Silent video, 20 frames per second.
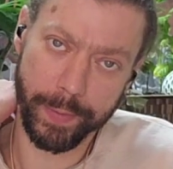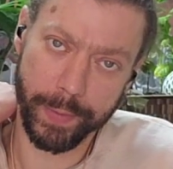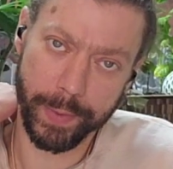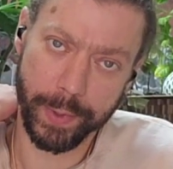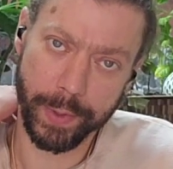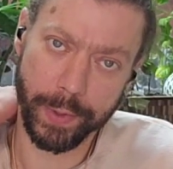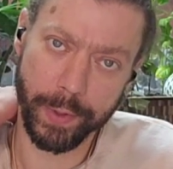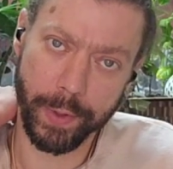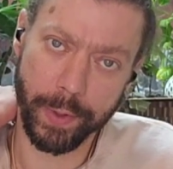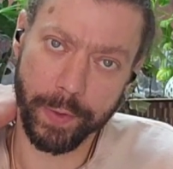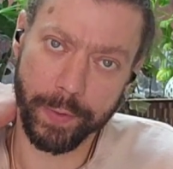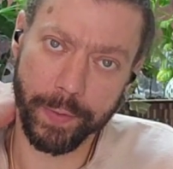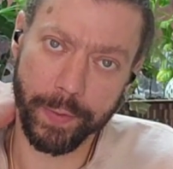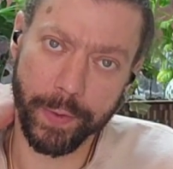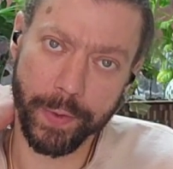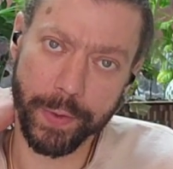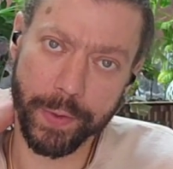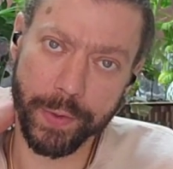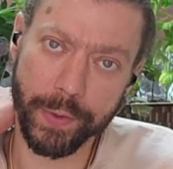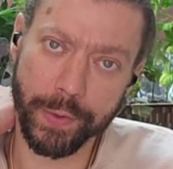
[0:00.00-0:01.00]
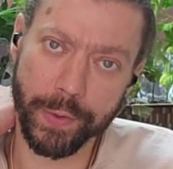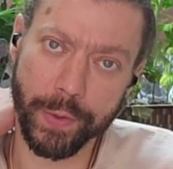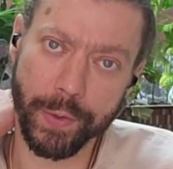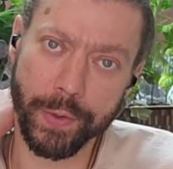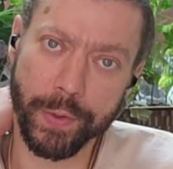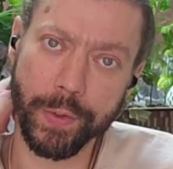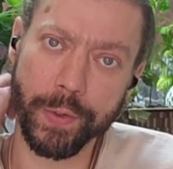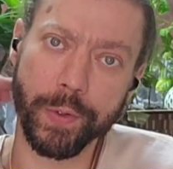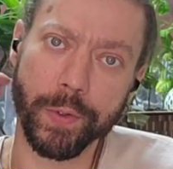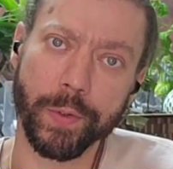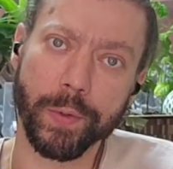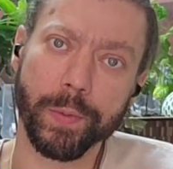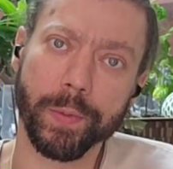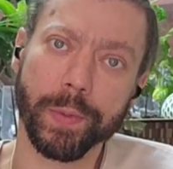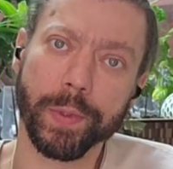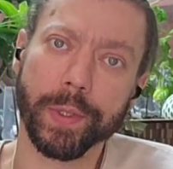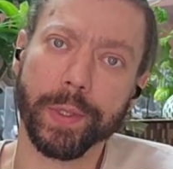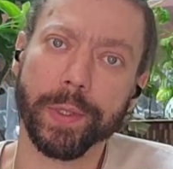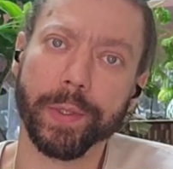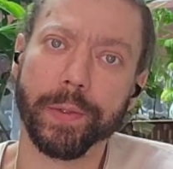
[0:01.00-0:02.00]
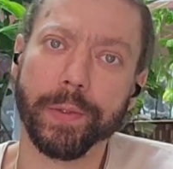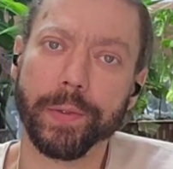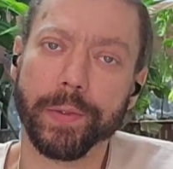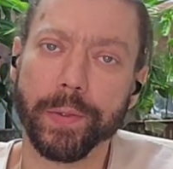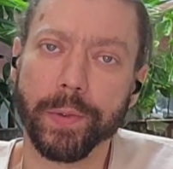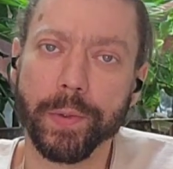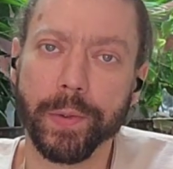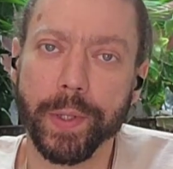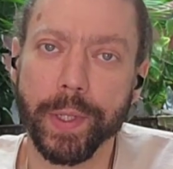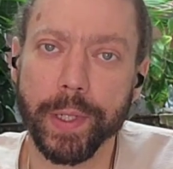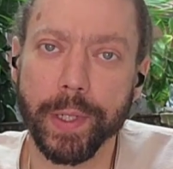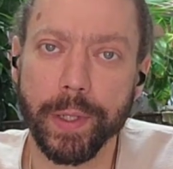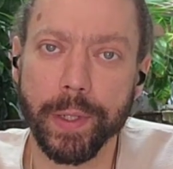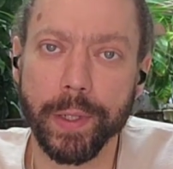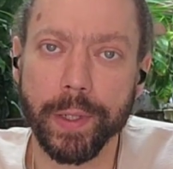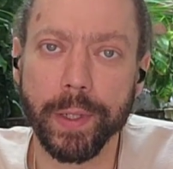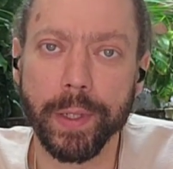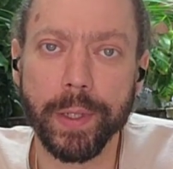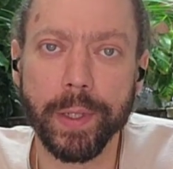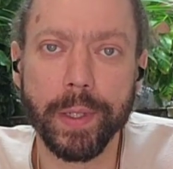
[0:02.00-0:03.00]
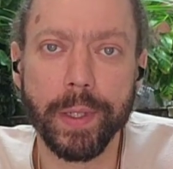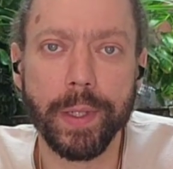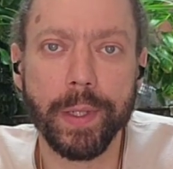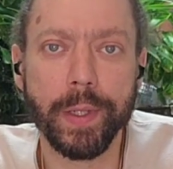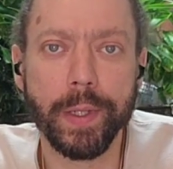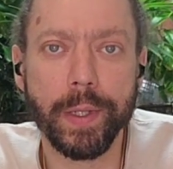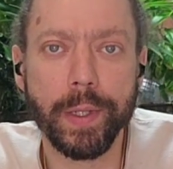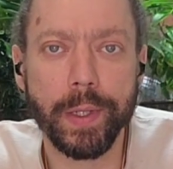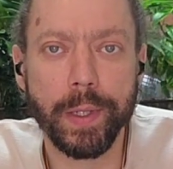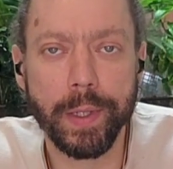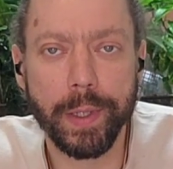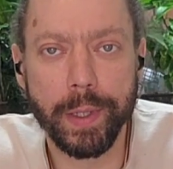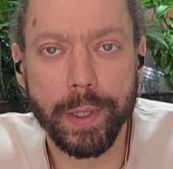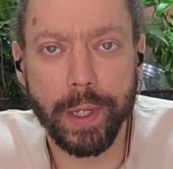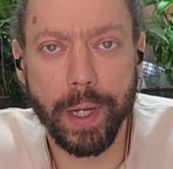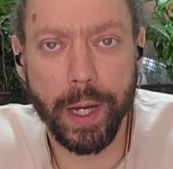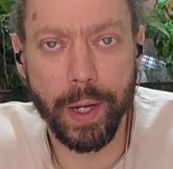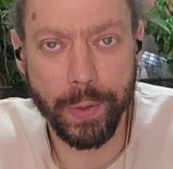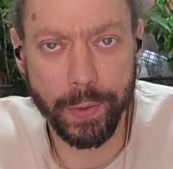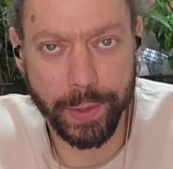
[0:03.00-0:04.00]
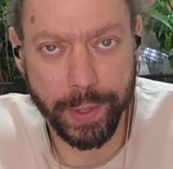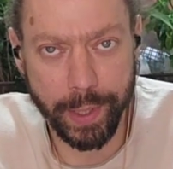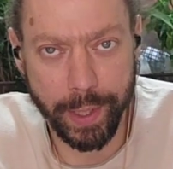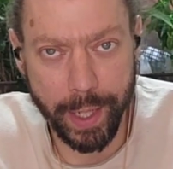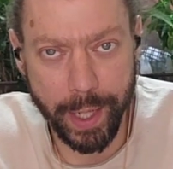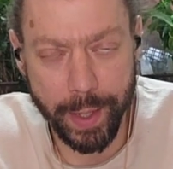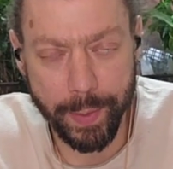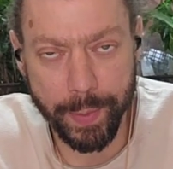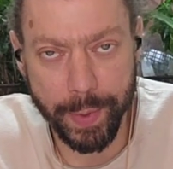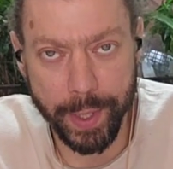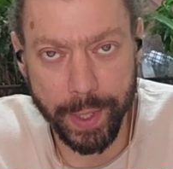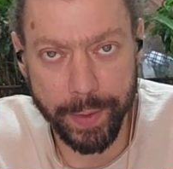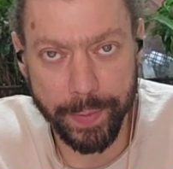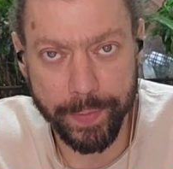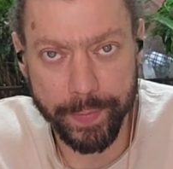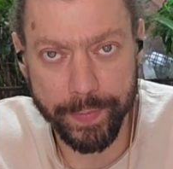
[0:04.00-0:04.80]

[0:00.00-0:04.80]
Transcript: the dark forces are doomed, and so they are out to get me.